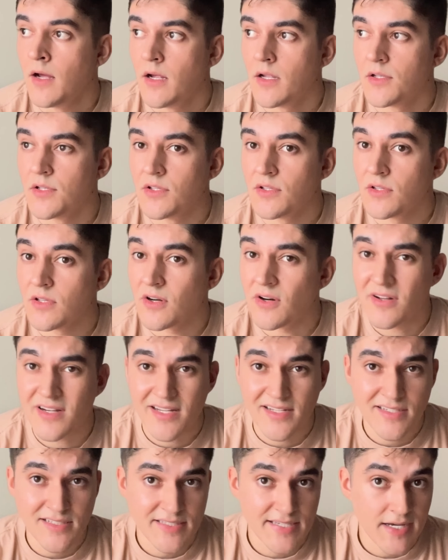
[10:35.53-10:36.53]
Not
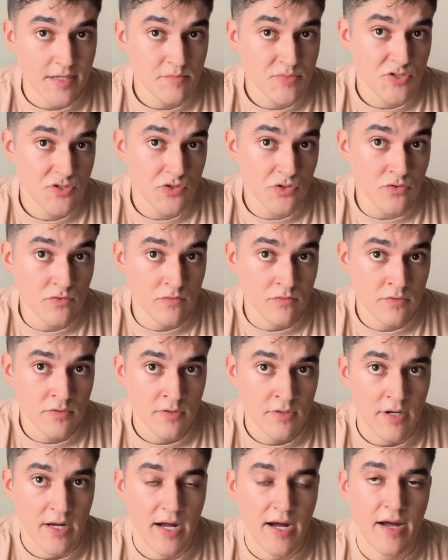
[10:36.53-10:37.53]
anytime soon.
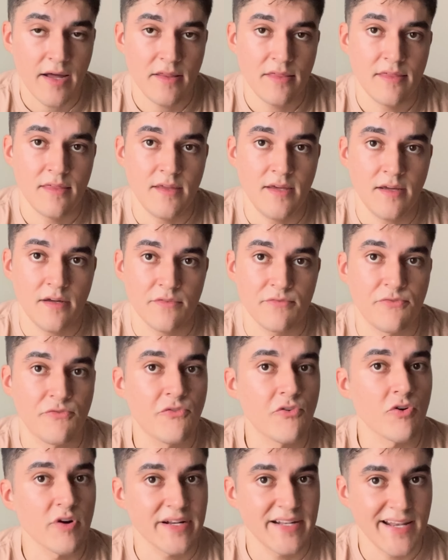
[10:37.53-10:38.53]
I think
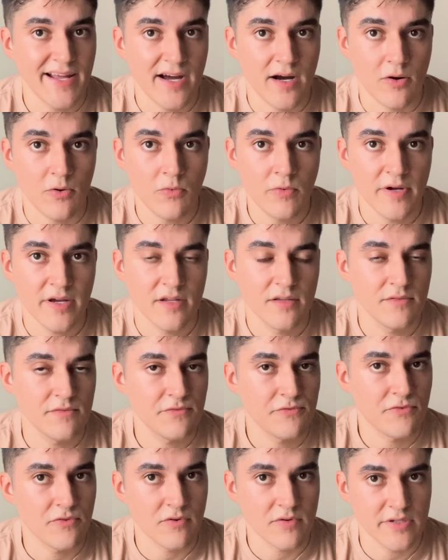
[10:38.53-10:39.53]
for now and
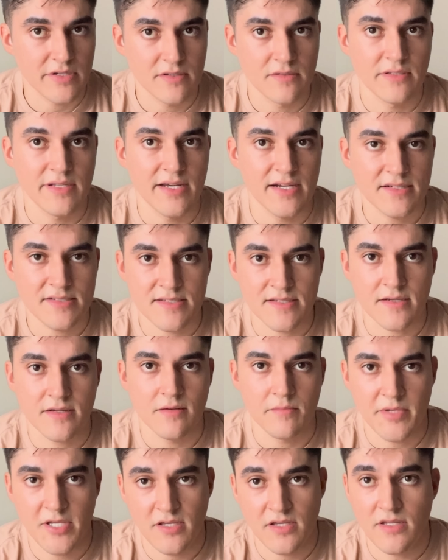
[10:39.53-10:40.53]
for the next
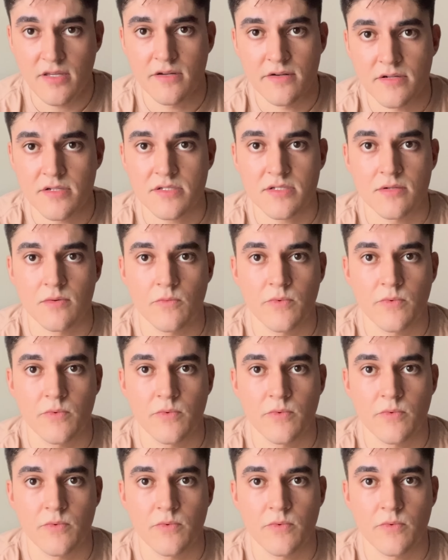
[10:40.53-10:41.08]
coming years,